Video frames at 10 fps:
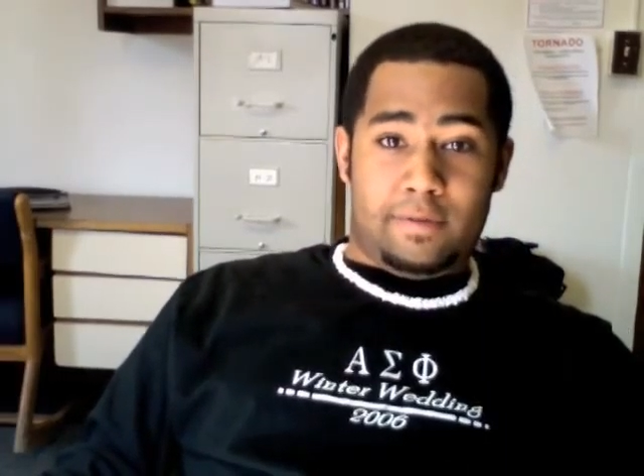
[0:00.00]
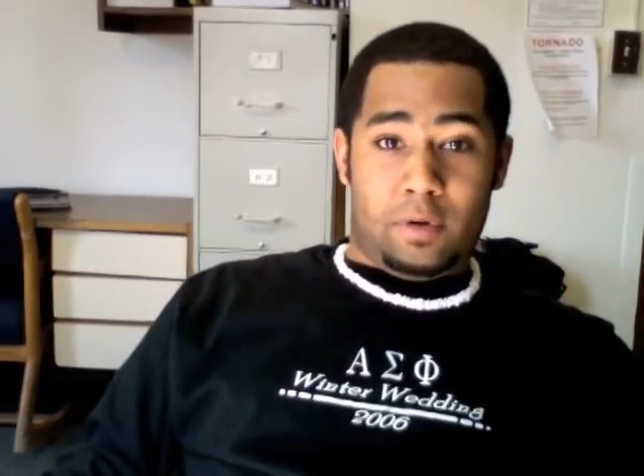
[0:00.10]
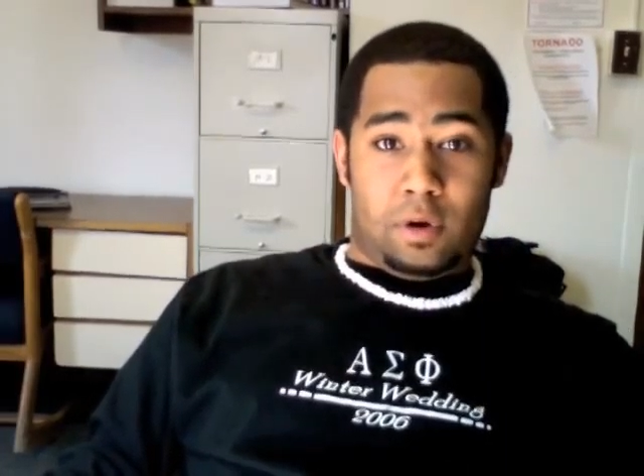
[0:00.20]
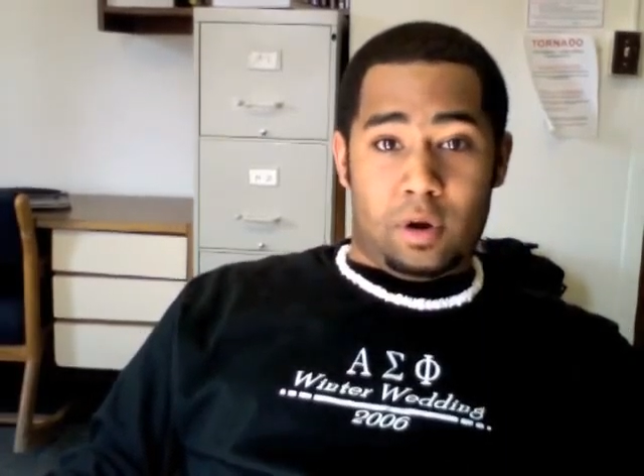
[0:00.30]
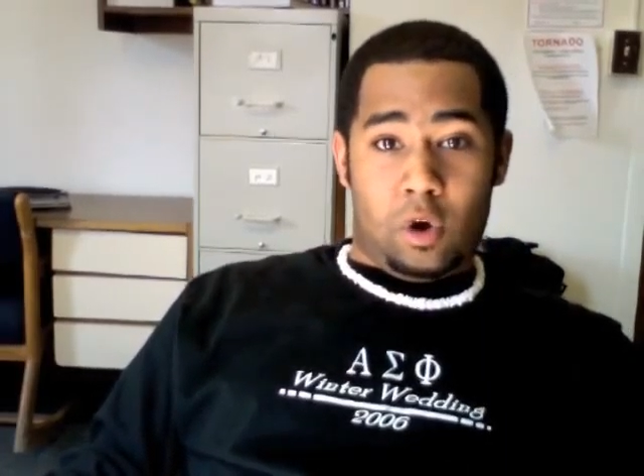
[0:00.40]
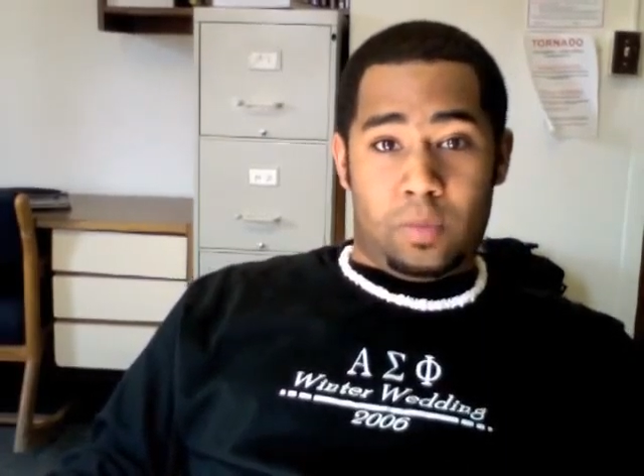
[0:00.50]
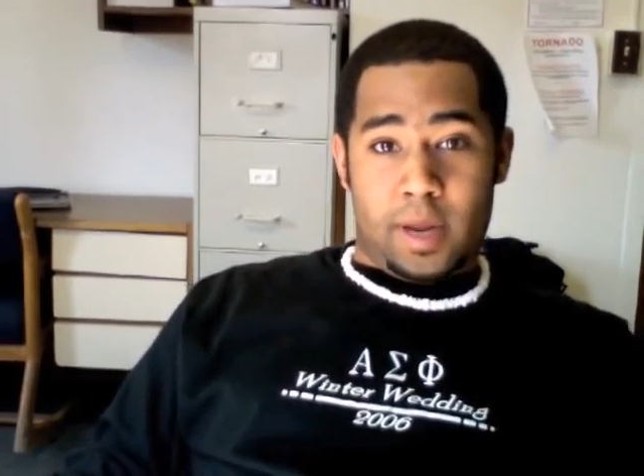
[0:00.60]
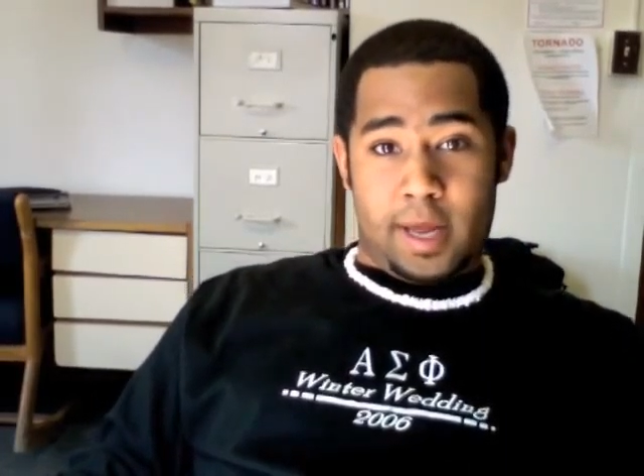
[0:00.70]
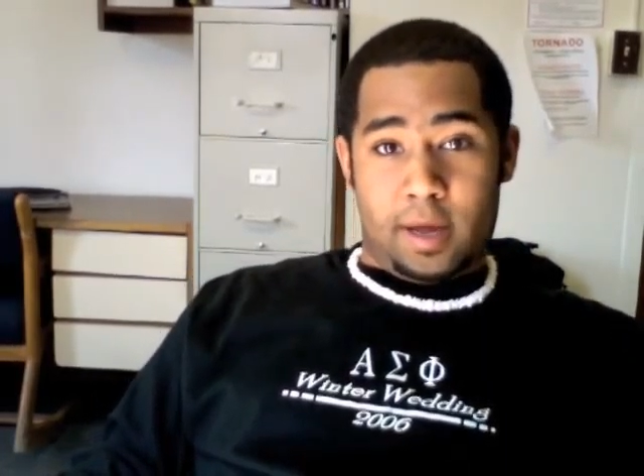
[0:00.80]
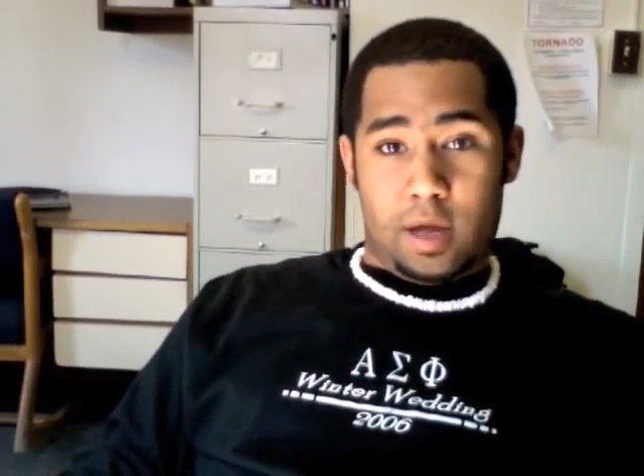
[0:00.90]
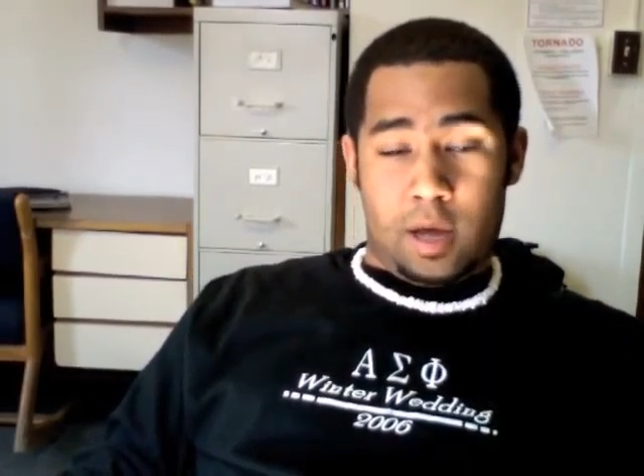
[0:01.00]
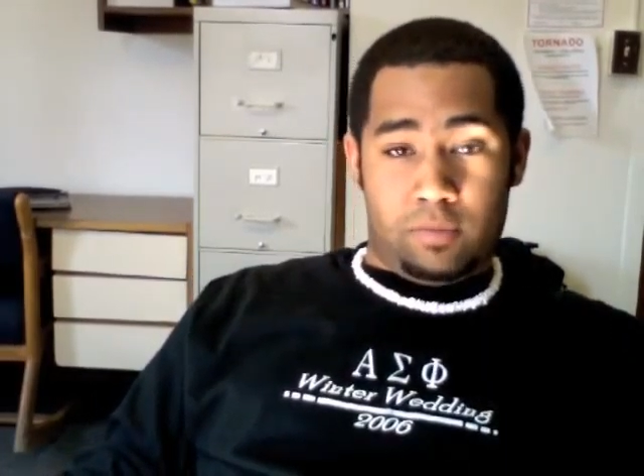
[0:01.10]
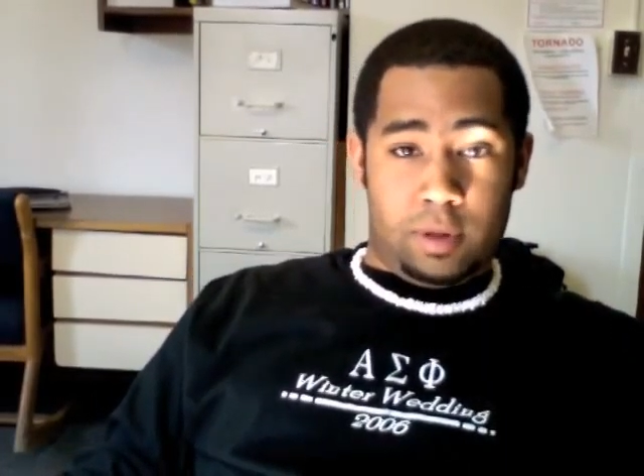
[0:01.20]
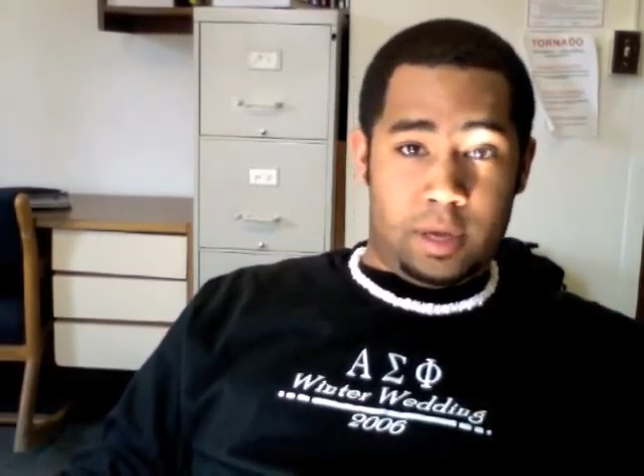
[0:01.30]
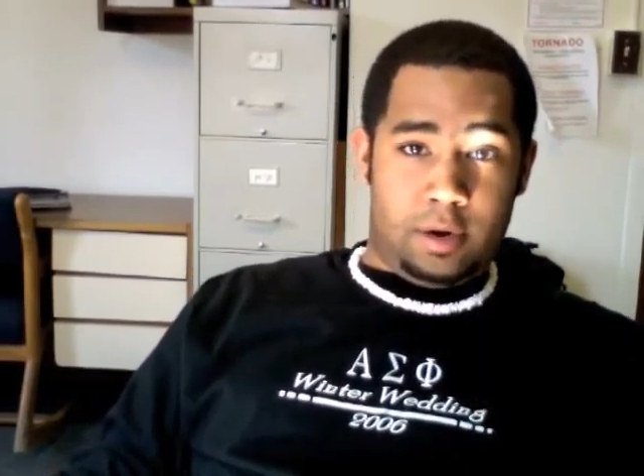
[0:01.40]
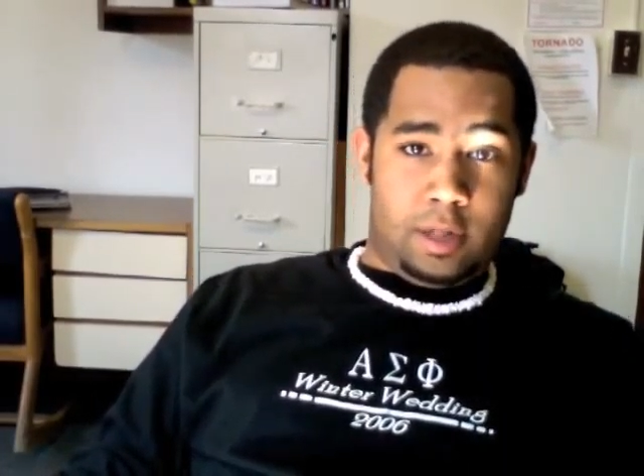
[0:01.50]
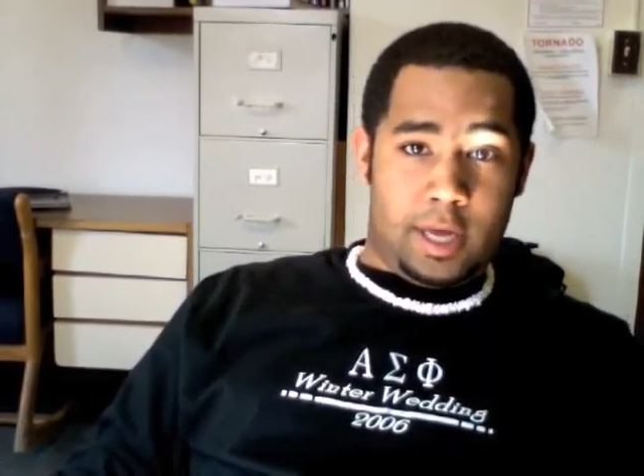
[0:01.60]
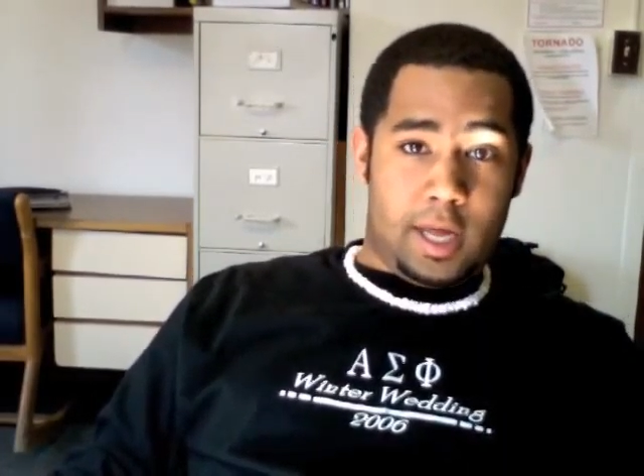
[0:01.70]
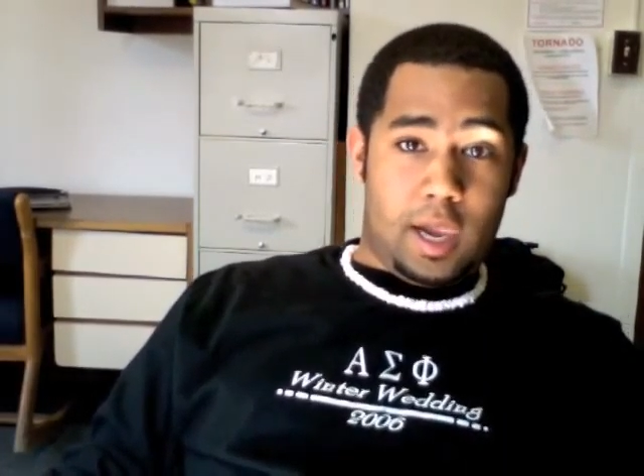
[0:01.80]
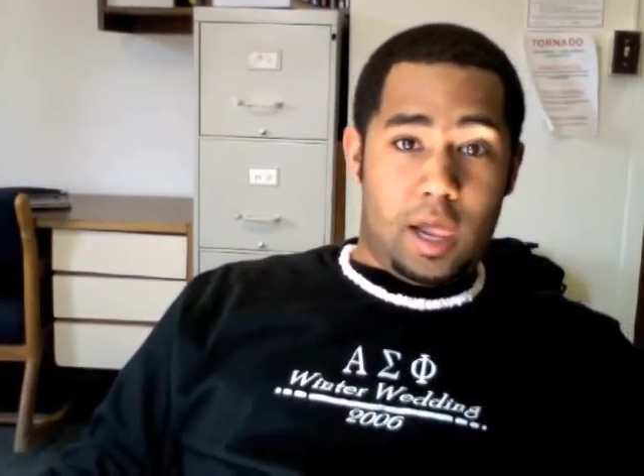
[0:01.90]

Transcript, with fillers: for opening up really early.